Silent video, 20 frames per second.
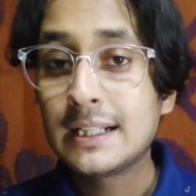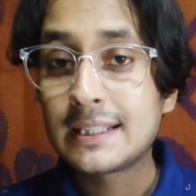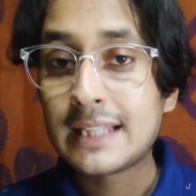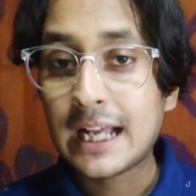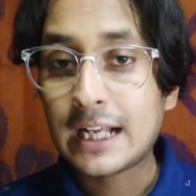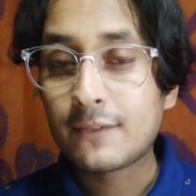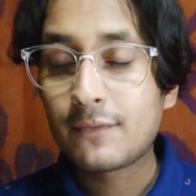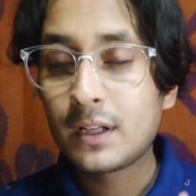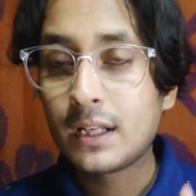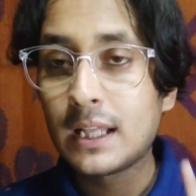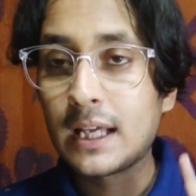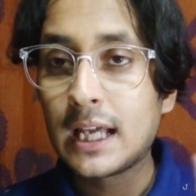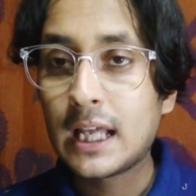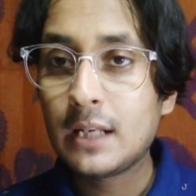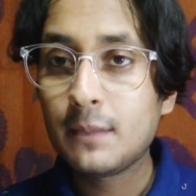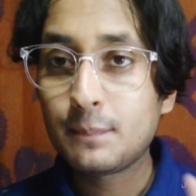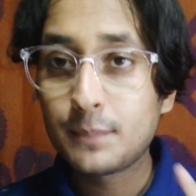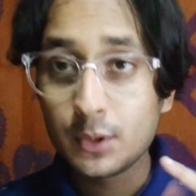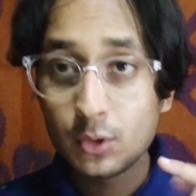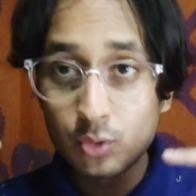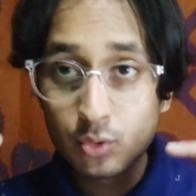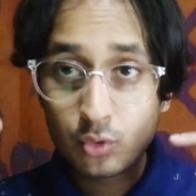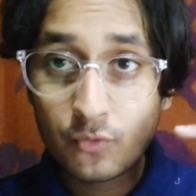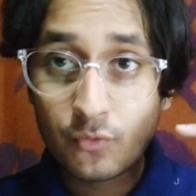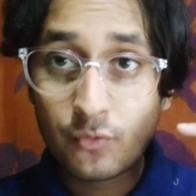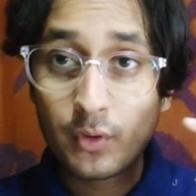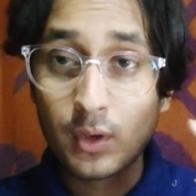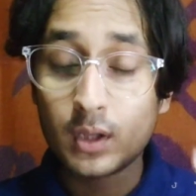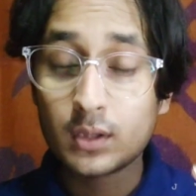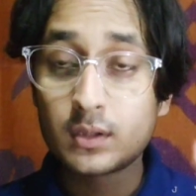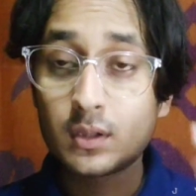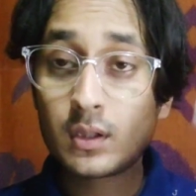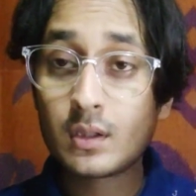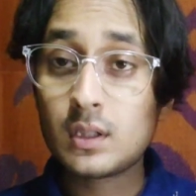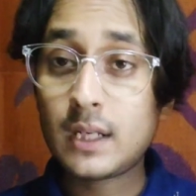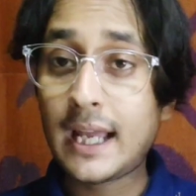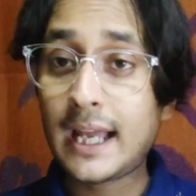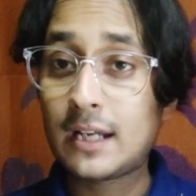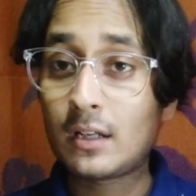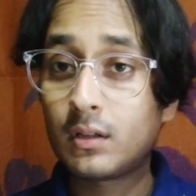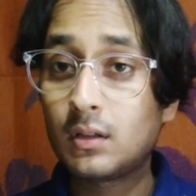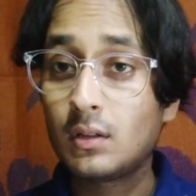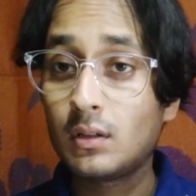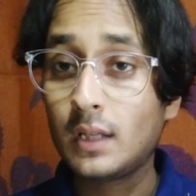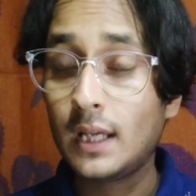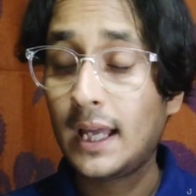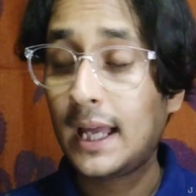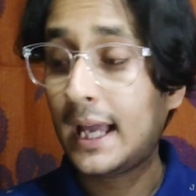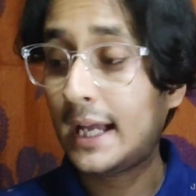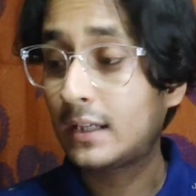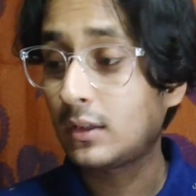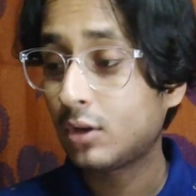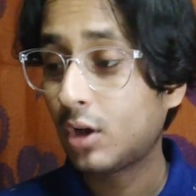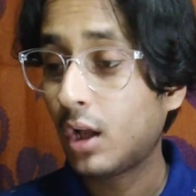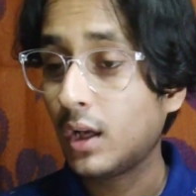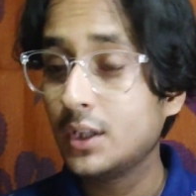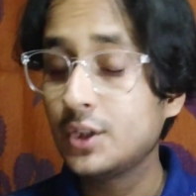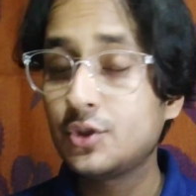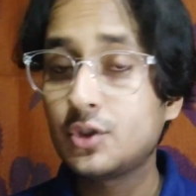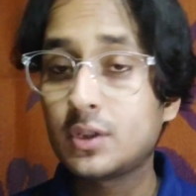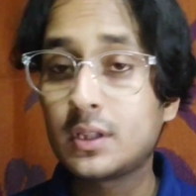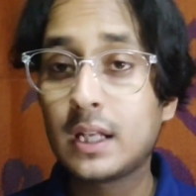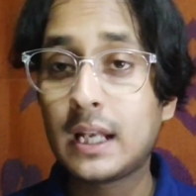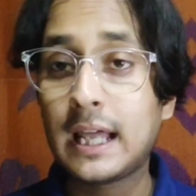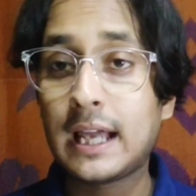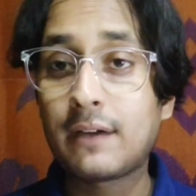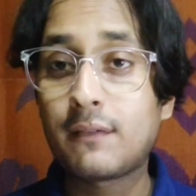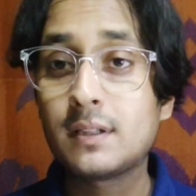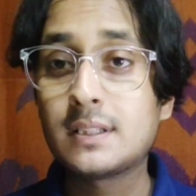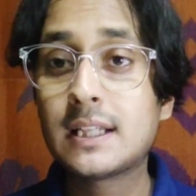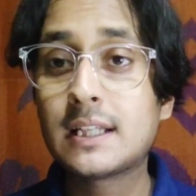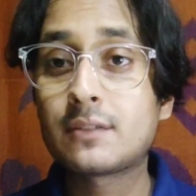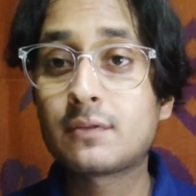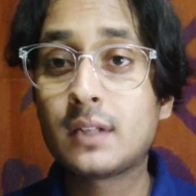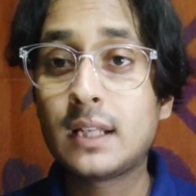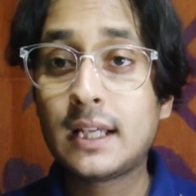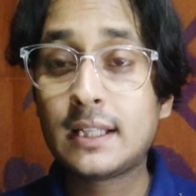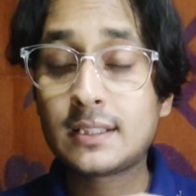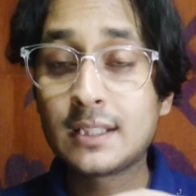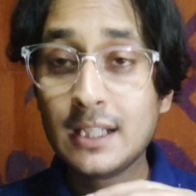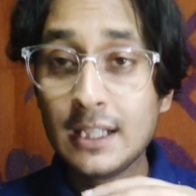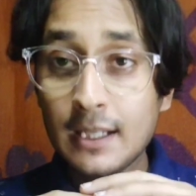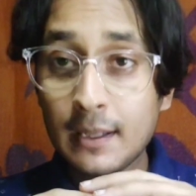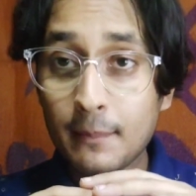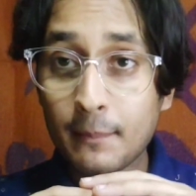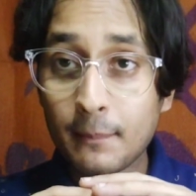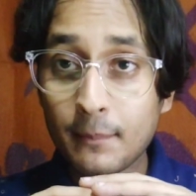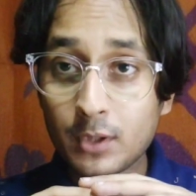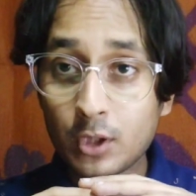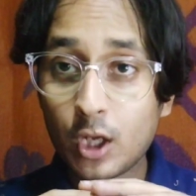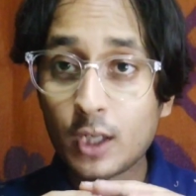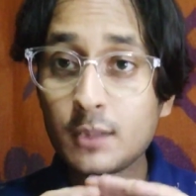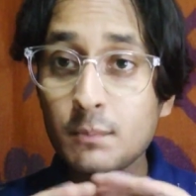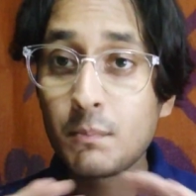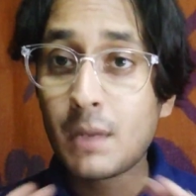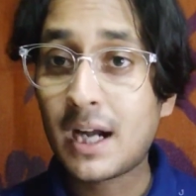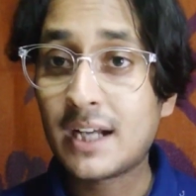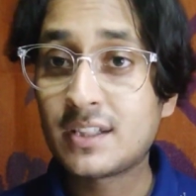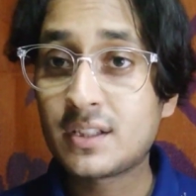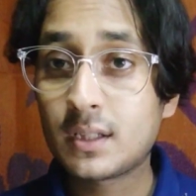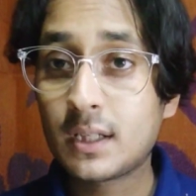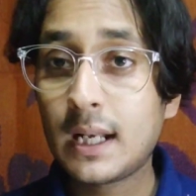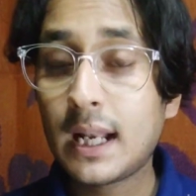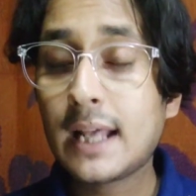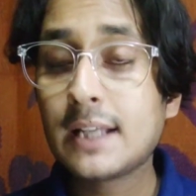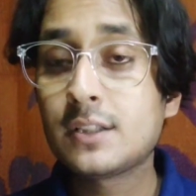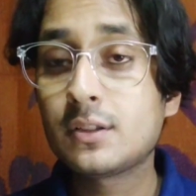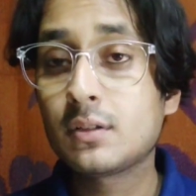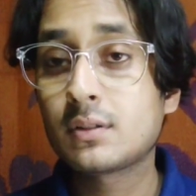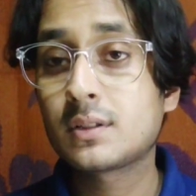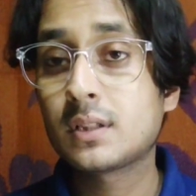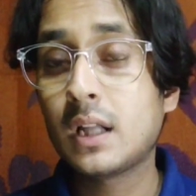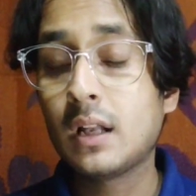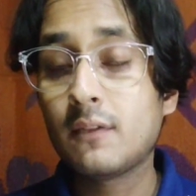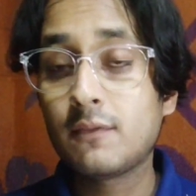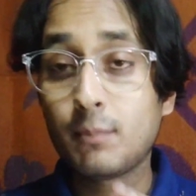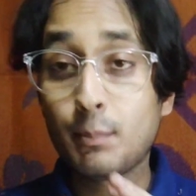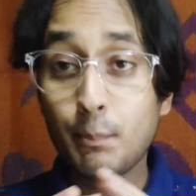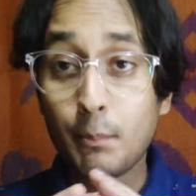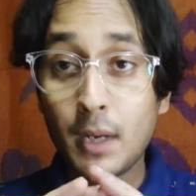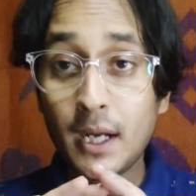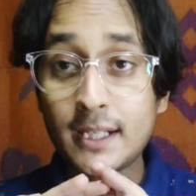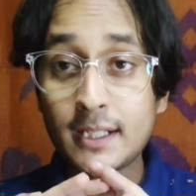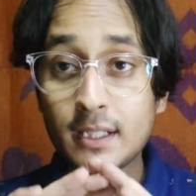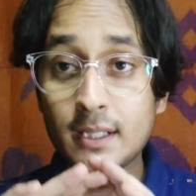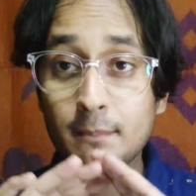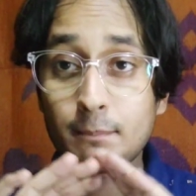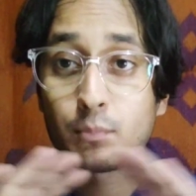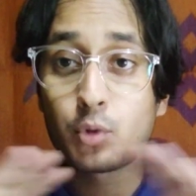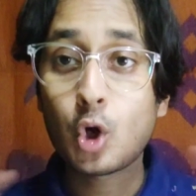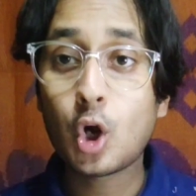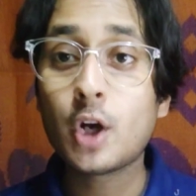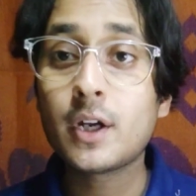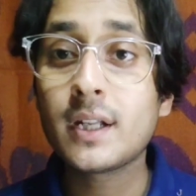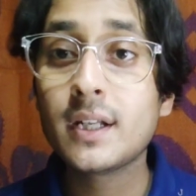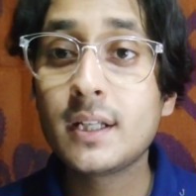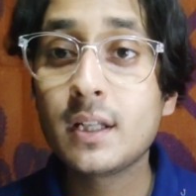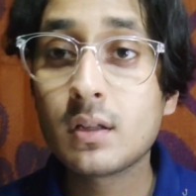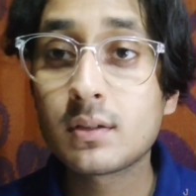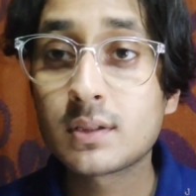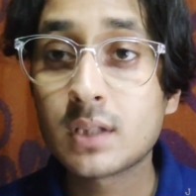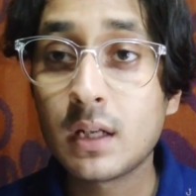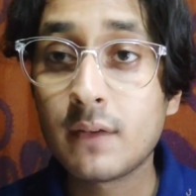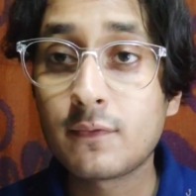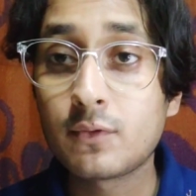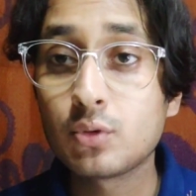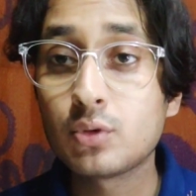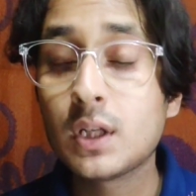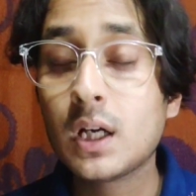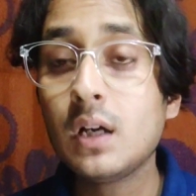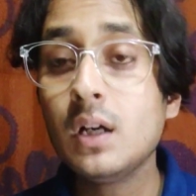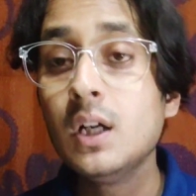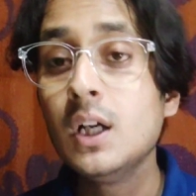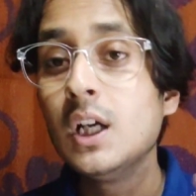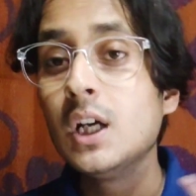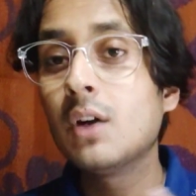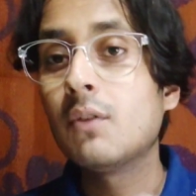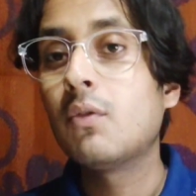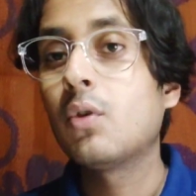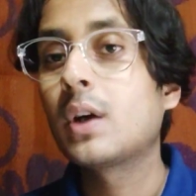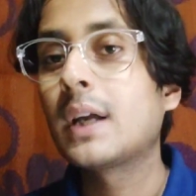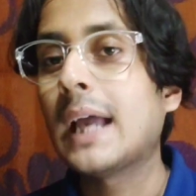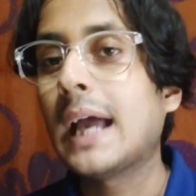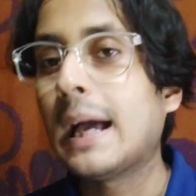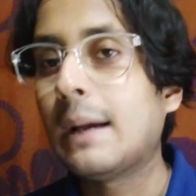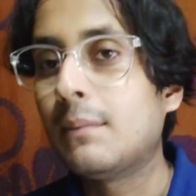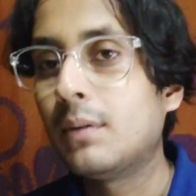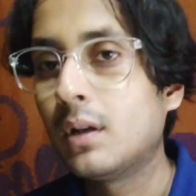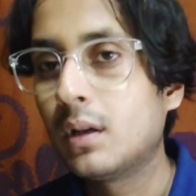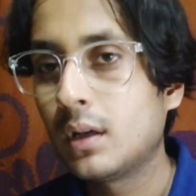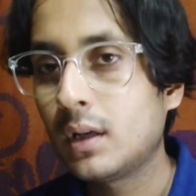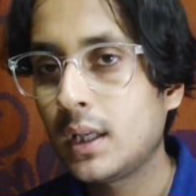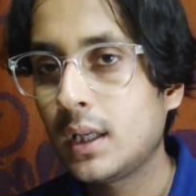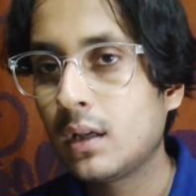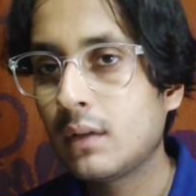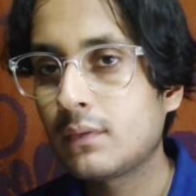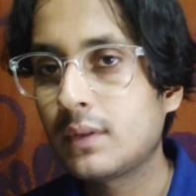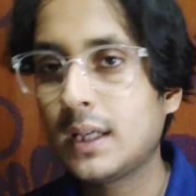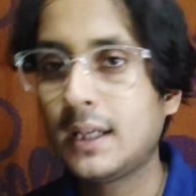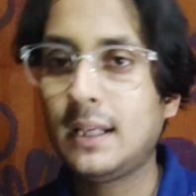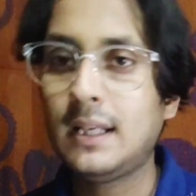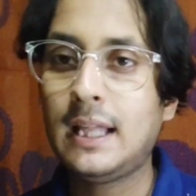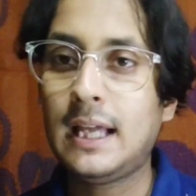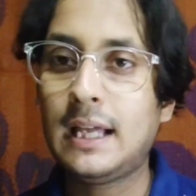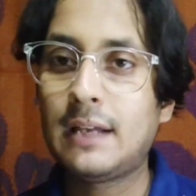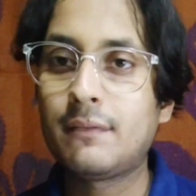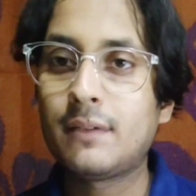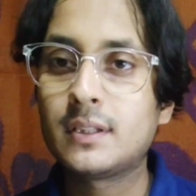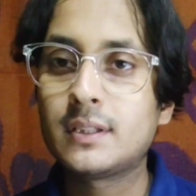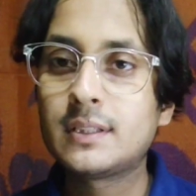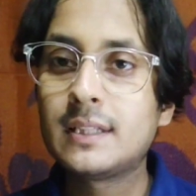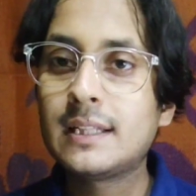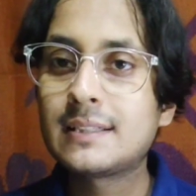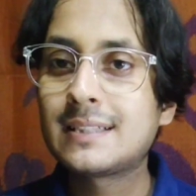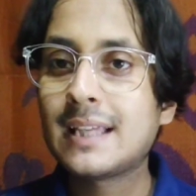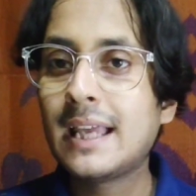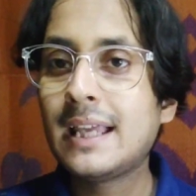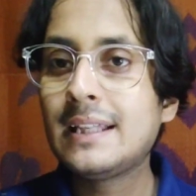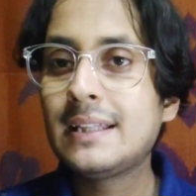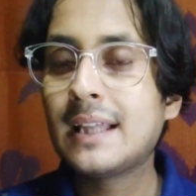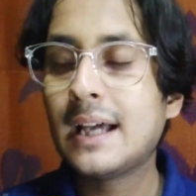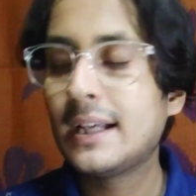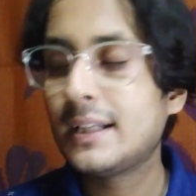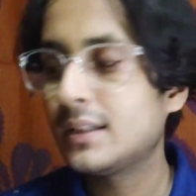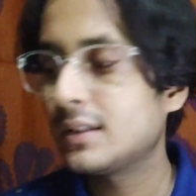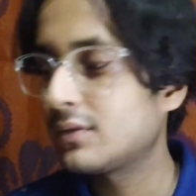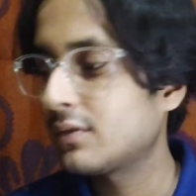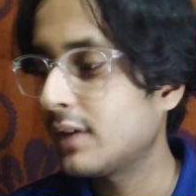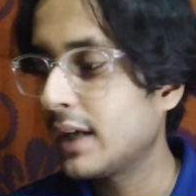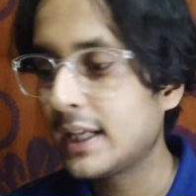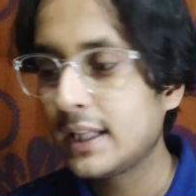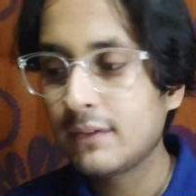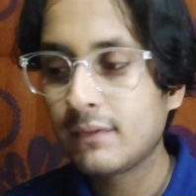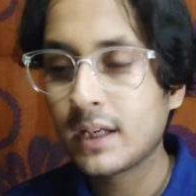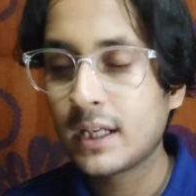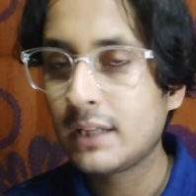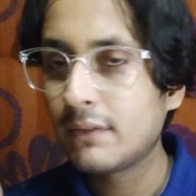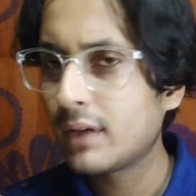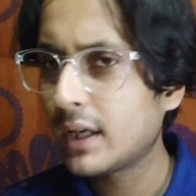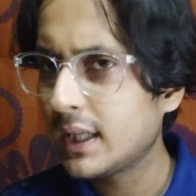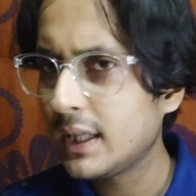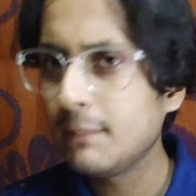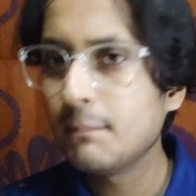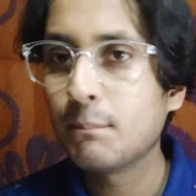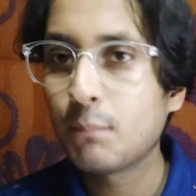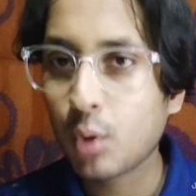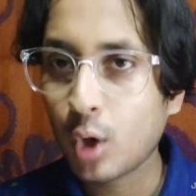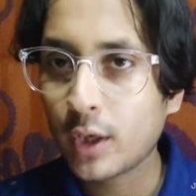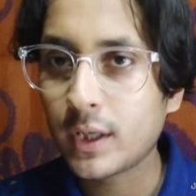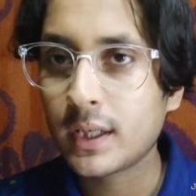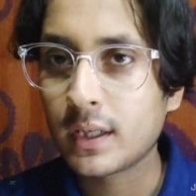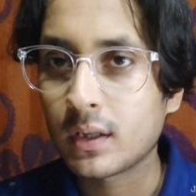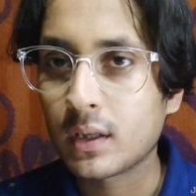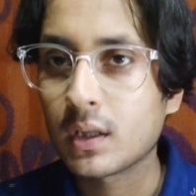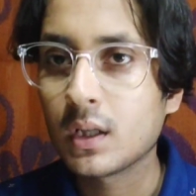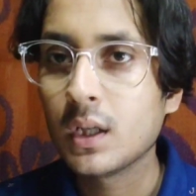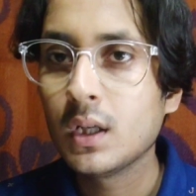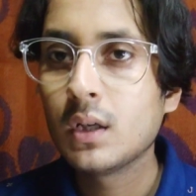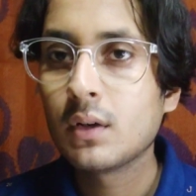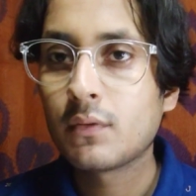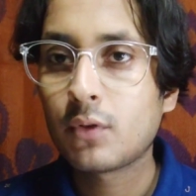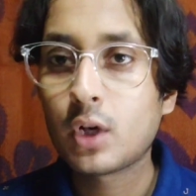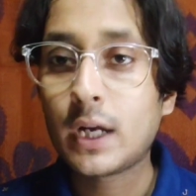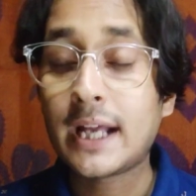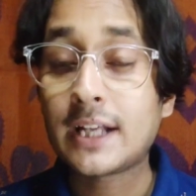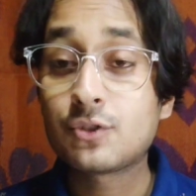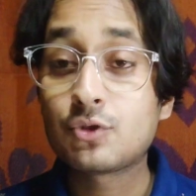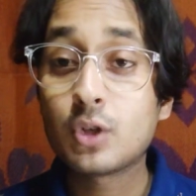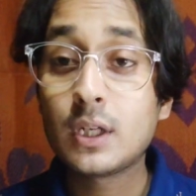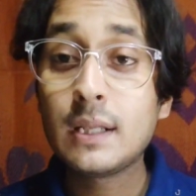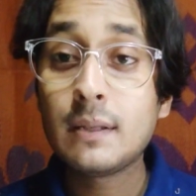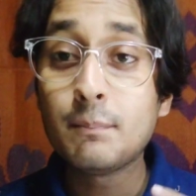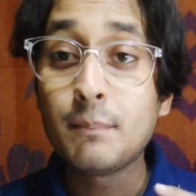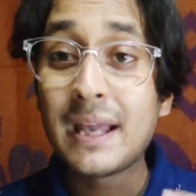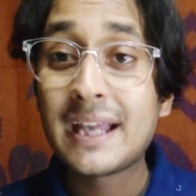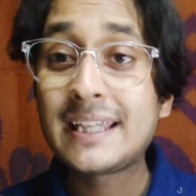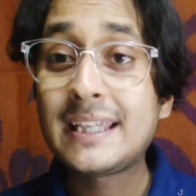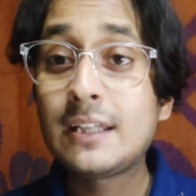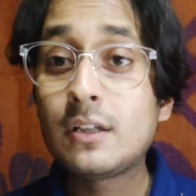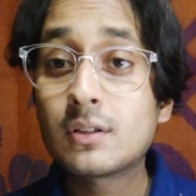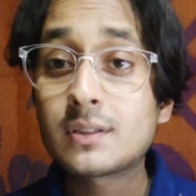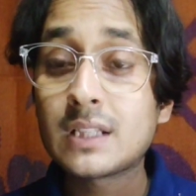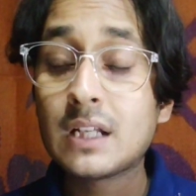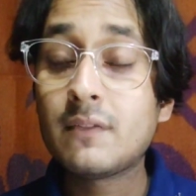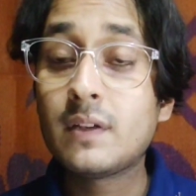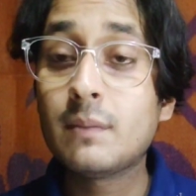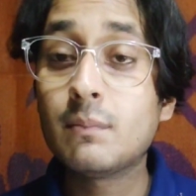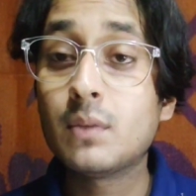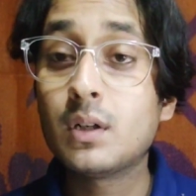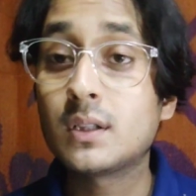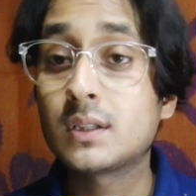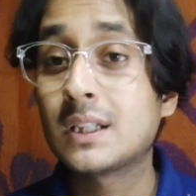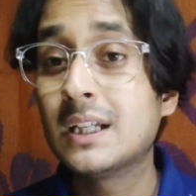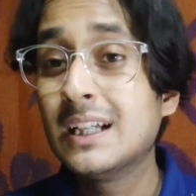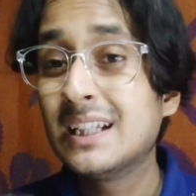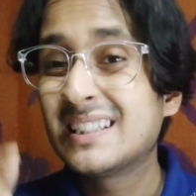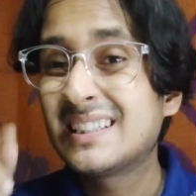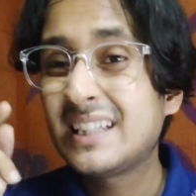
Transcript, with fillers: That will help to further acknowledge the language as well as not marginalize yourself but broaden yourself to the vocabulary of that language. They're saying that is very, very, very important for actually making yourself immersed.